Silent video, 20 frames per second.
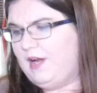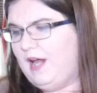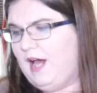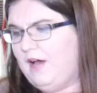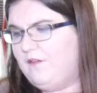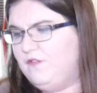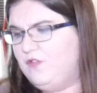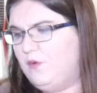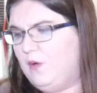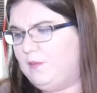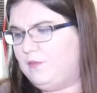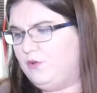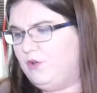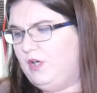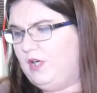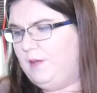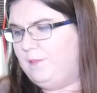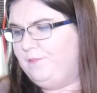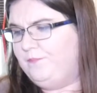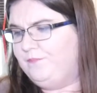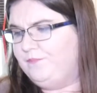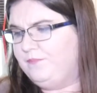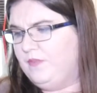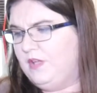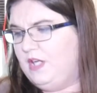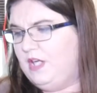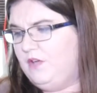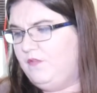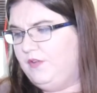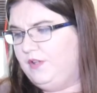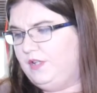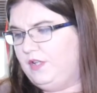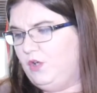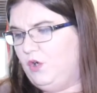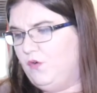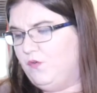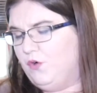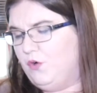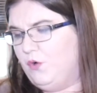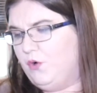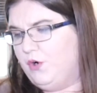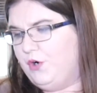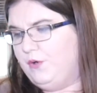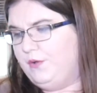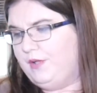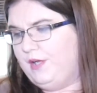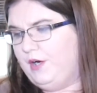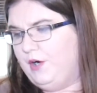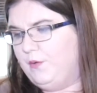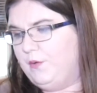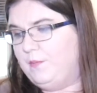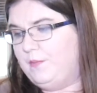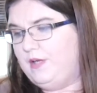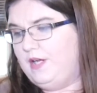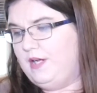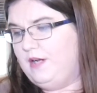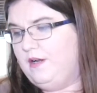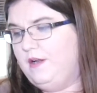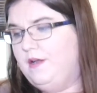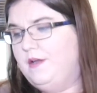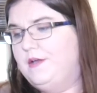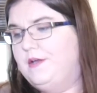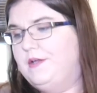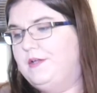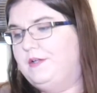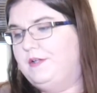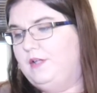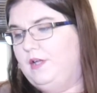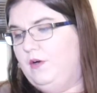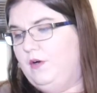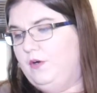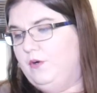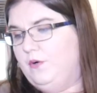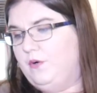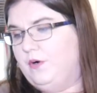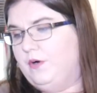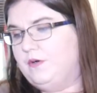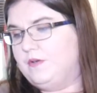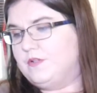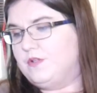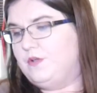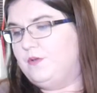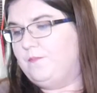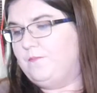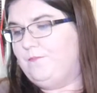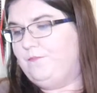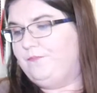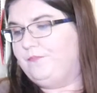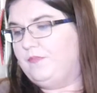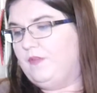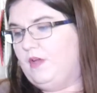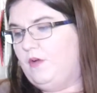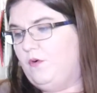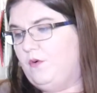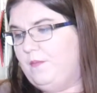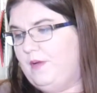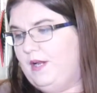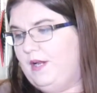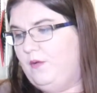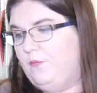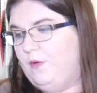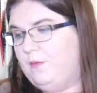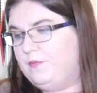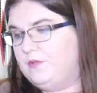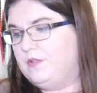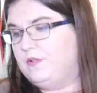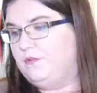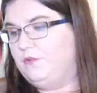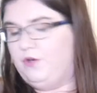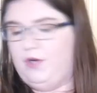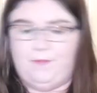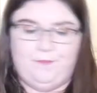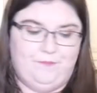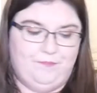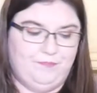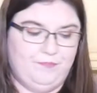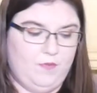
half of the whipped cream evenly over Oreo layer. Repeat layering Oreos and remaining whipped cream.